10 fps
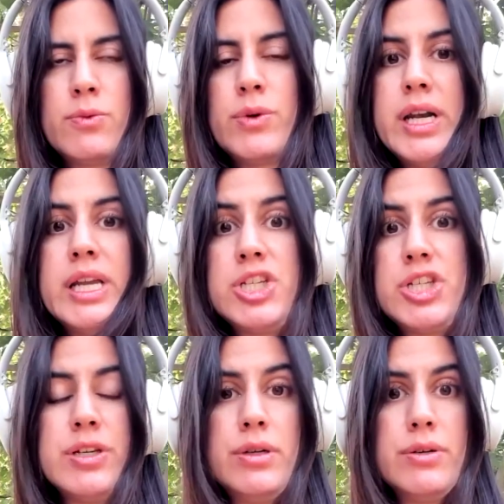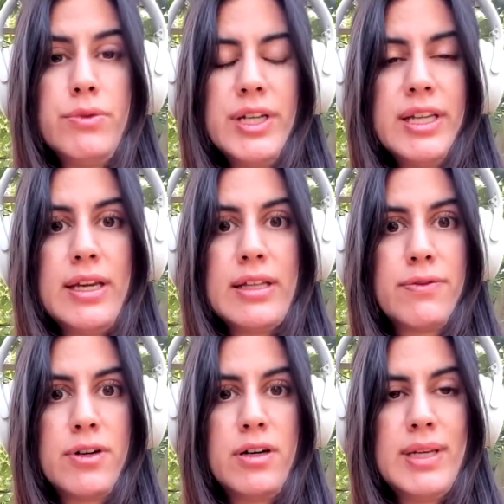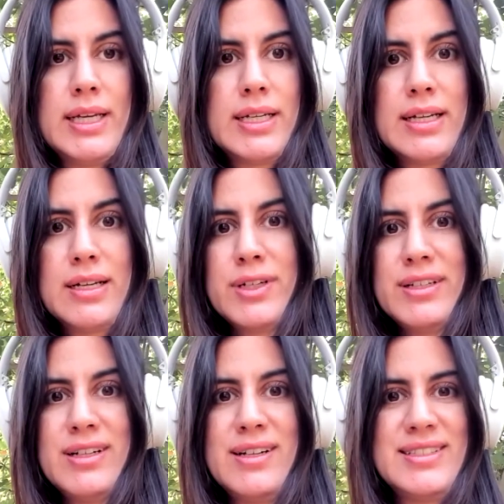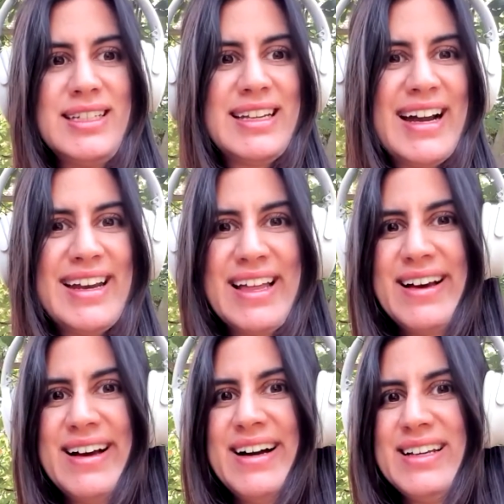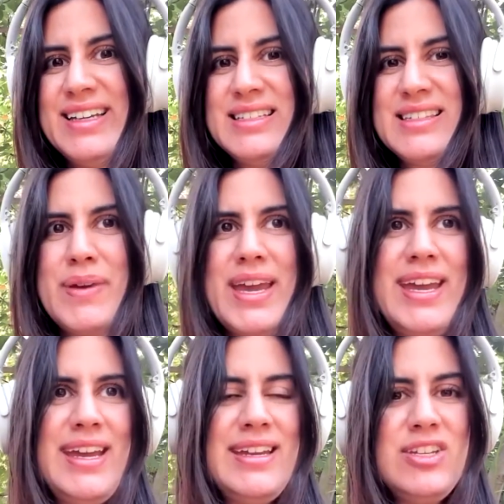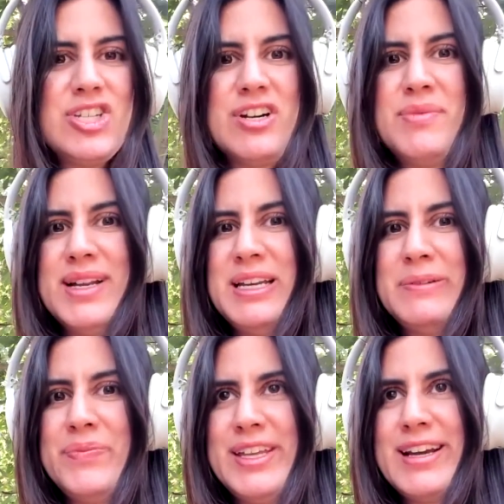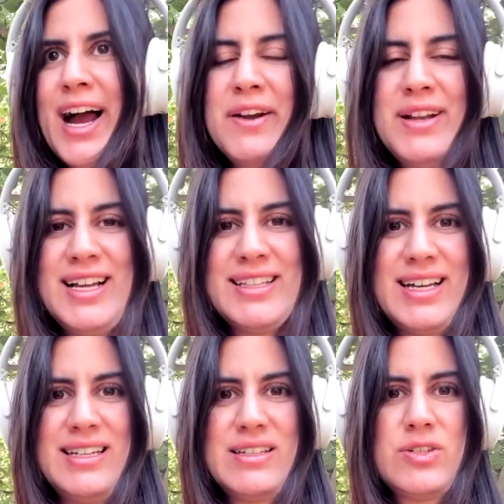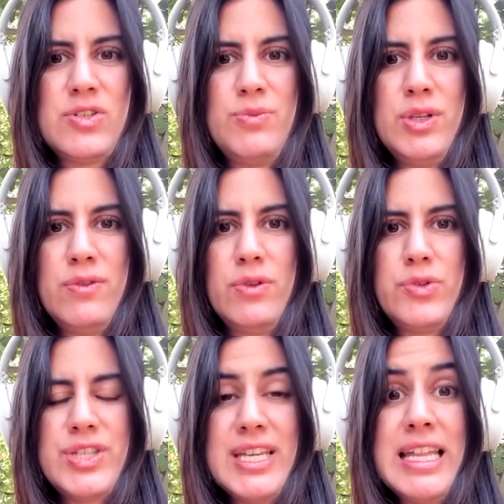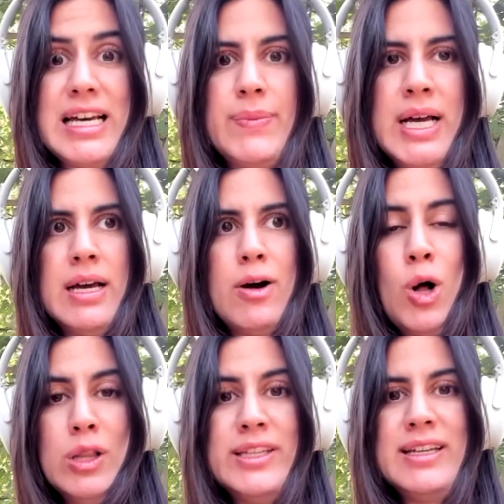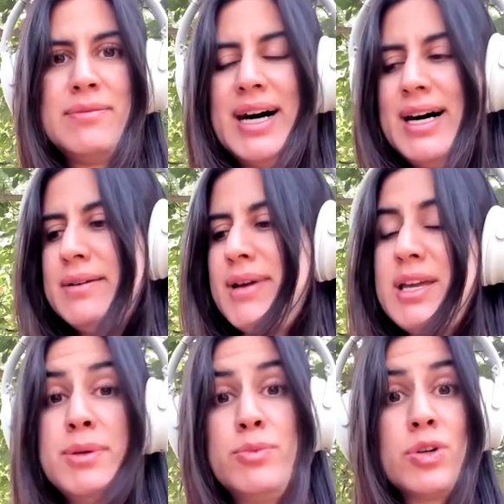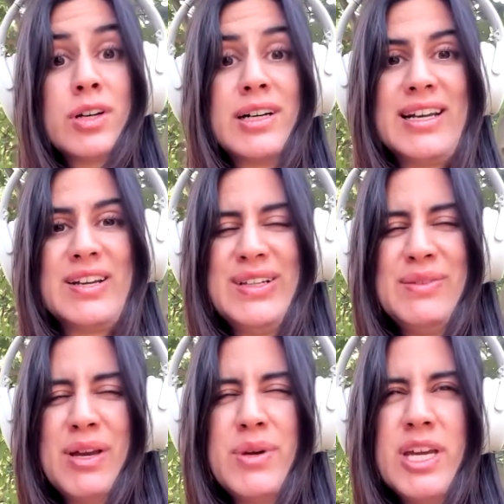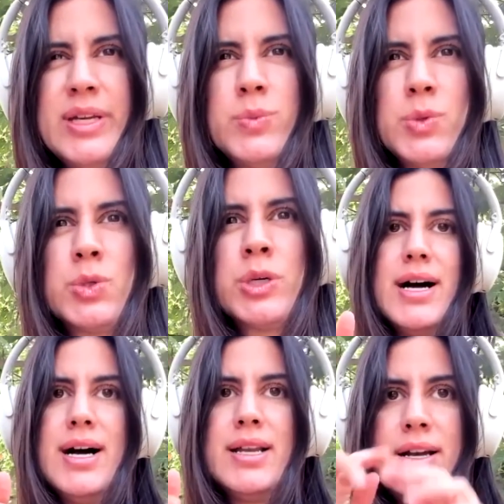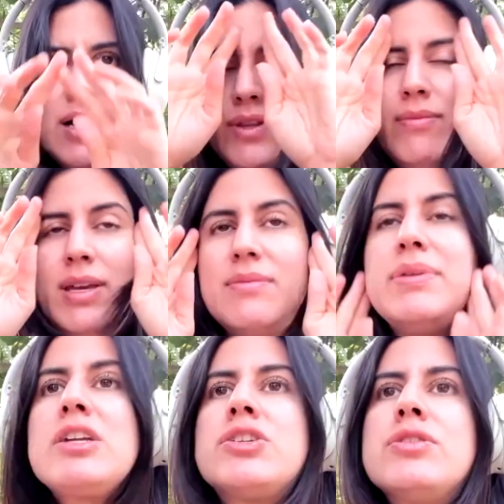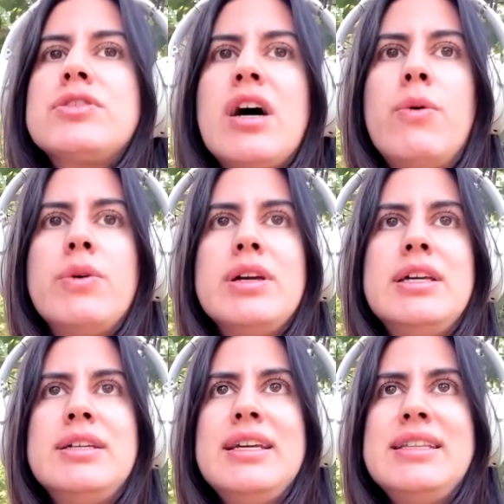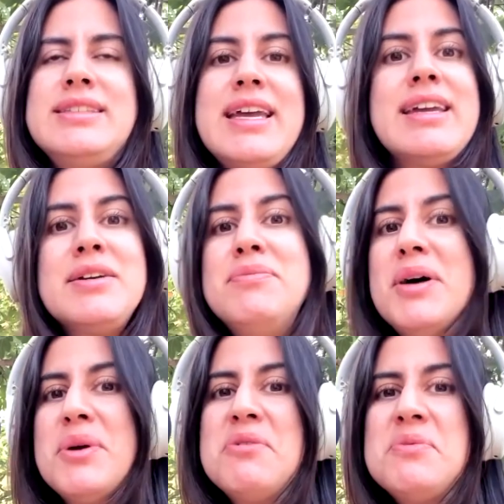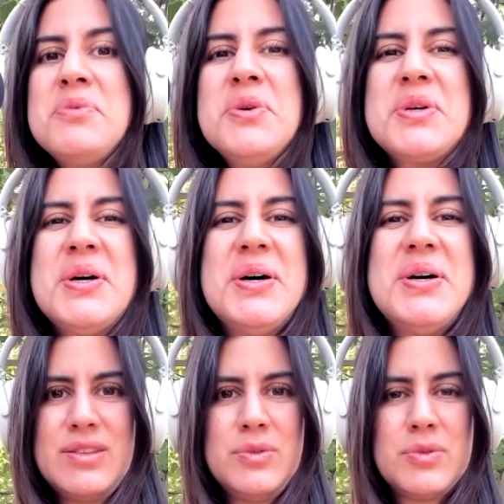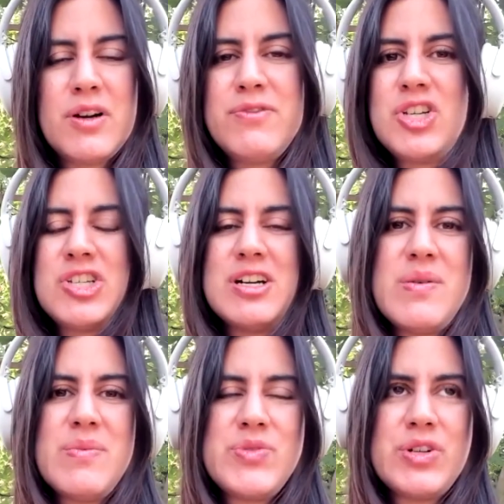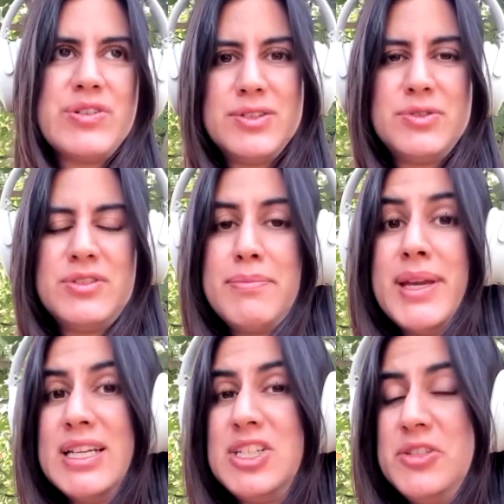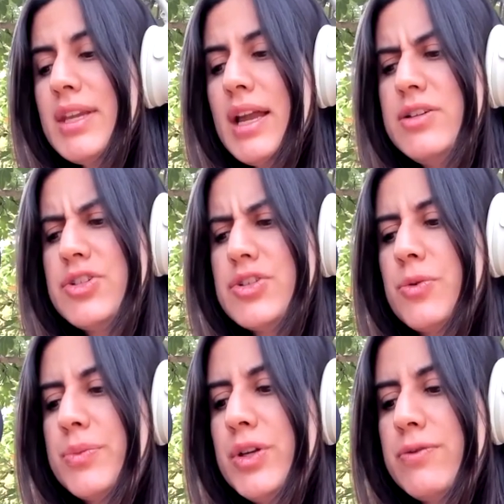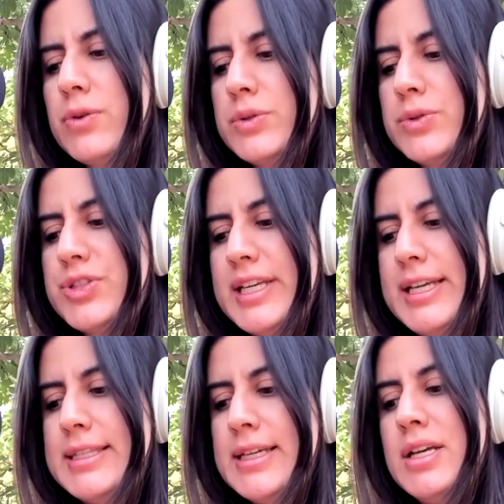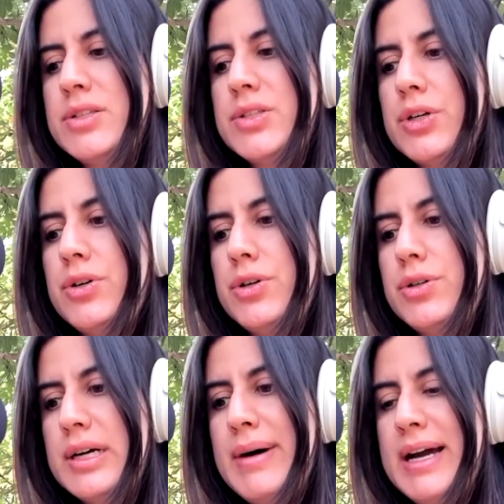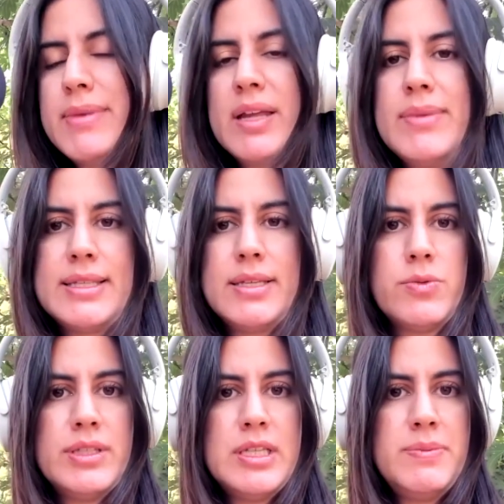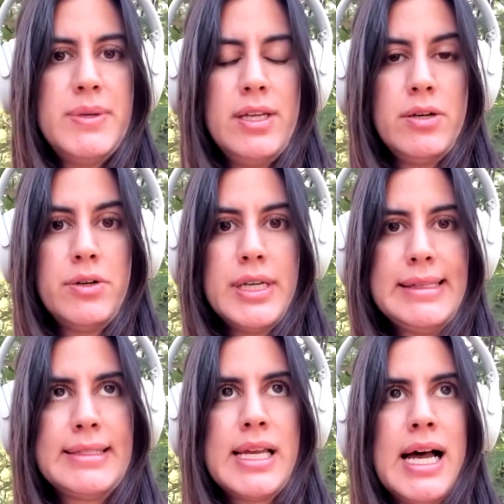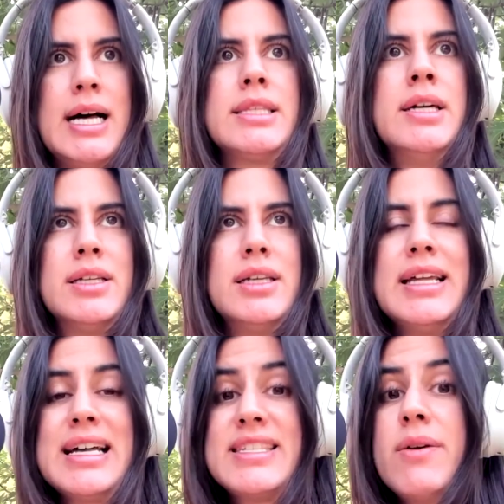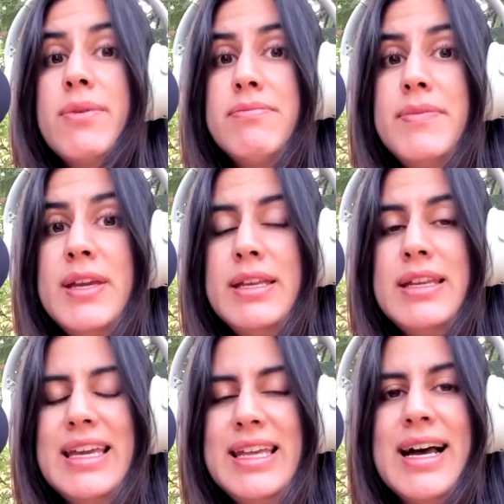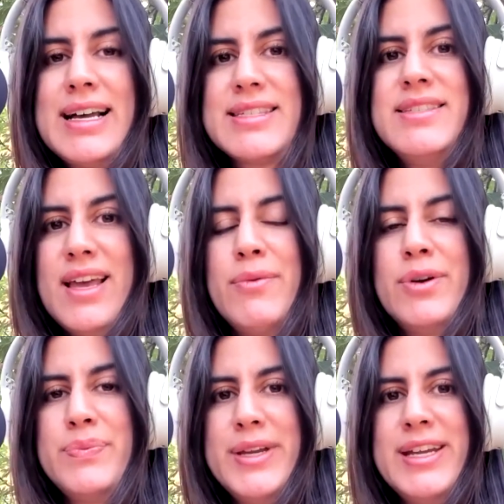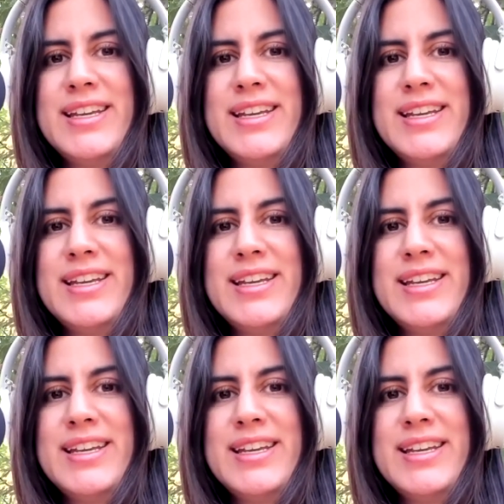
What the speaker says: where is she reading it from. Like I have readers in Canada, in Spain, in Germany, in Ireland, and it's just beautiful to see them holding my baby book. I call it my baby book, and how they make the pictures, how they take my baby book to coffee shops or to the beach. And it's just so beautiful to see it. So my main message with this video is that it has never been